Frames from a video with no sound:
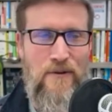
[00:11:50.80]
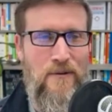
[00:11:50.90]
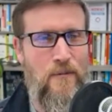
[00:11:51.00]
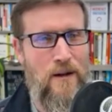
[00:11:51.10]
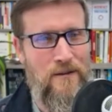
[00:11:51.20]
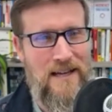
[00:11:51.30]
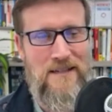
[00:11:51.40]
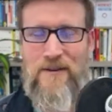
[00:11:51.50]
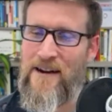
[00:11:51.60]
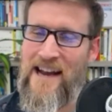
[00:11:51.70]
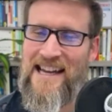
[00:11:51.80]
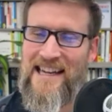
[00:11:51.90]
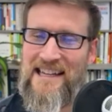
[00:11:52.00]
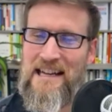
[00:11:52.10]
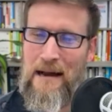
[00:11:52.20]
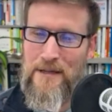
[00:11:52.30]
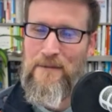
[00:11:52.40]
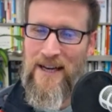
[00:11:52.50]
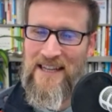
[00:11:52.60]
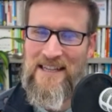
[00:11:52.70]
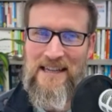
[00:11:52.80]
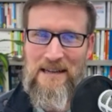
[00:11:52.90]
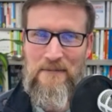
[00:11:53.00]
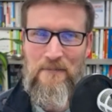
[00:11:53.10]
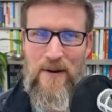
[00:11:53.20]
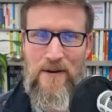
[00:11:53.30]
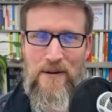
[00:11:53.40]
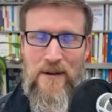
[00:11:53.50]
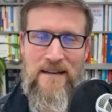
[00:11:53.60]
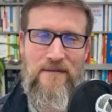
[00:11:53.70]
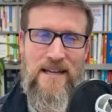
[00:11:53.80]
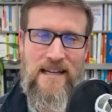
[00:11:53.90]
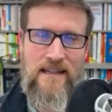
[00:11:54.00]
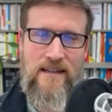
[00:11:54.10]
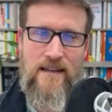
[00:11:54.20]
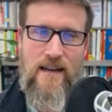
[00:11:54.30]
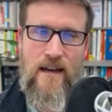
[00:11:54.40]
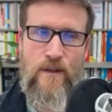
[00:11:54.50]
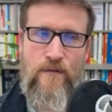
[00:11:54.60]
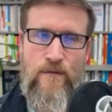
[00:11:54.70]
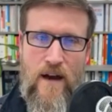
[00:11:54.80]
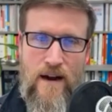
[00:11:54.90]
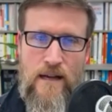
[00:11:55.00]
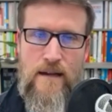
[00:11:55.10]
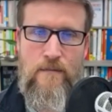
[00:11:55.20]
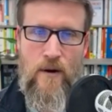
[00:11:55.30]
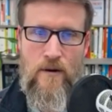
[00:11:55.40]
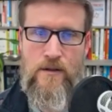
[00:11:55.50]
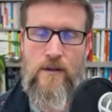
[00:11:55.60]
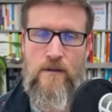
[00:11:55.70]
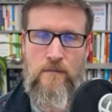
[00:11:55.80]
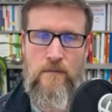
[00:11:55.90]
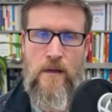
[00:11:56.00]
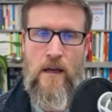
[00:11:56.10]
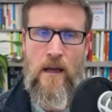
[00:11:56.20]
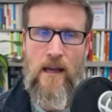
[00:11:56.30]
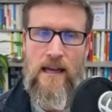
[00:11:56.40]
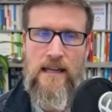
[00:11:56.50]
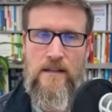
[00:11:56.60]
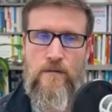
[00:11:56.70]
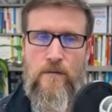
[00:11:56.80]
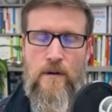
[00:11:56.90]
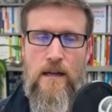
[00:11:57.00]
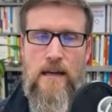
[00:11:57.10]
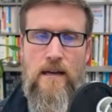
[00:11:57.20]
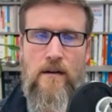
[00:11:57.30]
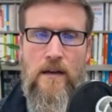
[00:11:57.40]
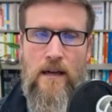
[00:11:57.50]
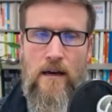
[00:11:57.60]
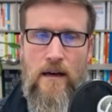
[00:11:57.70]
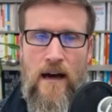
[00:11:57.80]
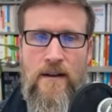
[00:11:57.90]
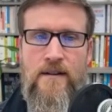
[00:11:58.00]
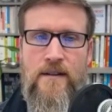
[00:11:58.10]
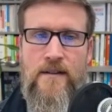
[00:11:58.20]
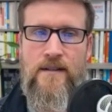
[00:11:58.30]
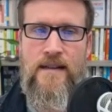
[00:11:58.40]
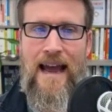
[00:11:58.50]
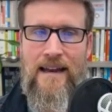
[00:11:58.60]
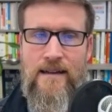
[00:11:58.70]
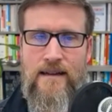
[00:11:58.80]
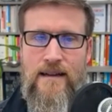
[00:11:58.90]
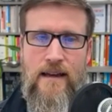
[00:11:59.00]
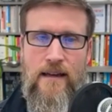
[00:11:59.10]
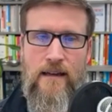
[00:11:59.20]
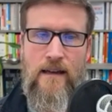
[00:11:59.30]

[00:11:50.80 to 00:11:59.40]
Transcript: well, let's create an adaptability pyramid of needs. And at the very bottom is really looking at understanding